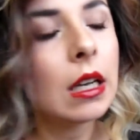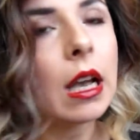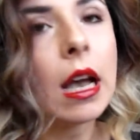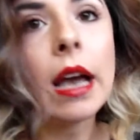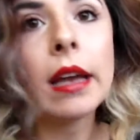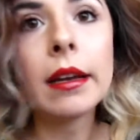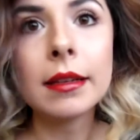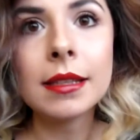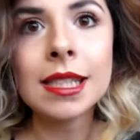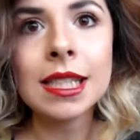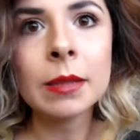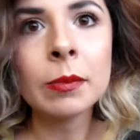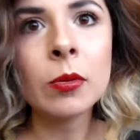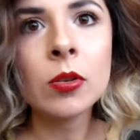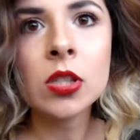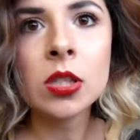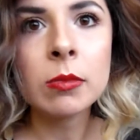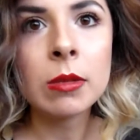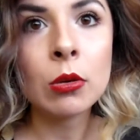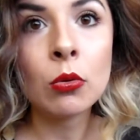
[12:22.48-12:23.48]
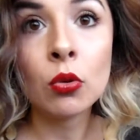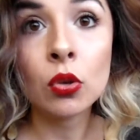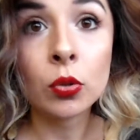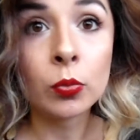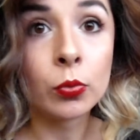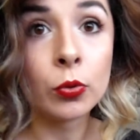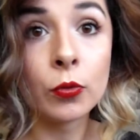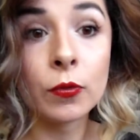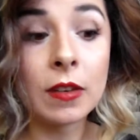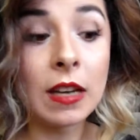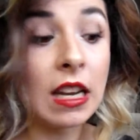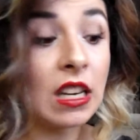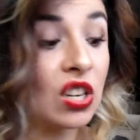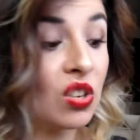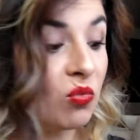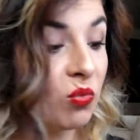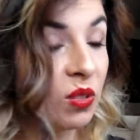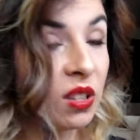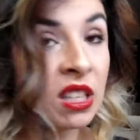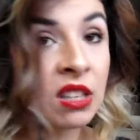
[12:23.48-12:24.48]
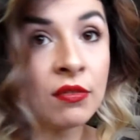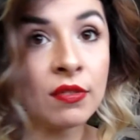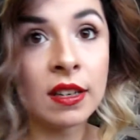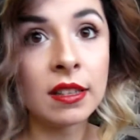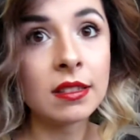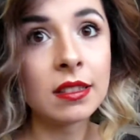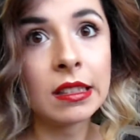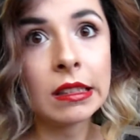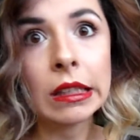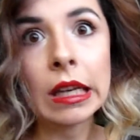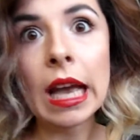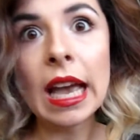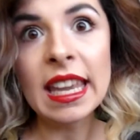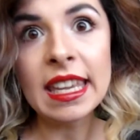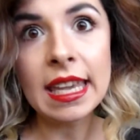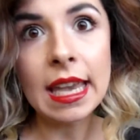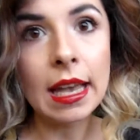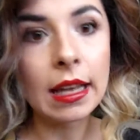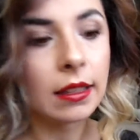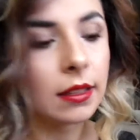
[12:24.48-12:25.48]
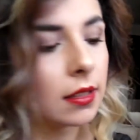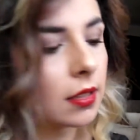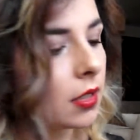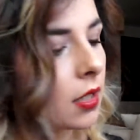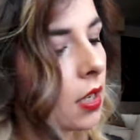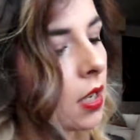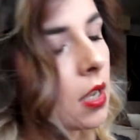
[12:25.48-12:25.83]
And it's supposed to be waterproof. Can you believe it? I can't.